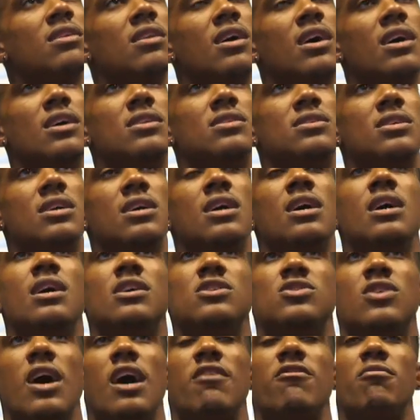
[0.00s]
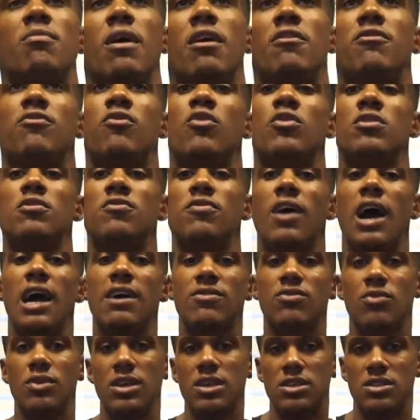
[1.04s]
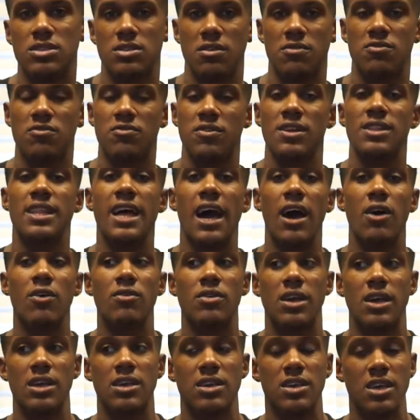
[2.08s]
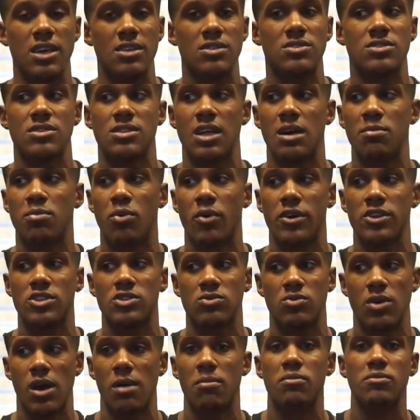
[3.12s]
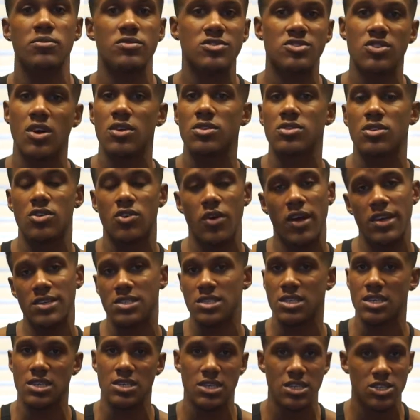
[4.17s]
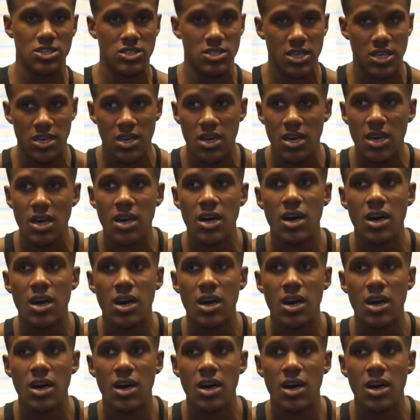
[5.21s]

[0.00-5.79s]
9, 10. So I have about 4 to 5 weeks to fill out and get to that point to where I'm start the crazy conditioning.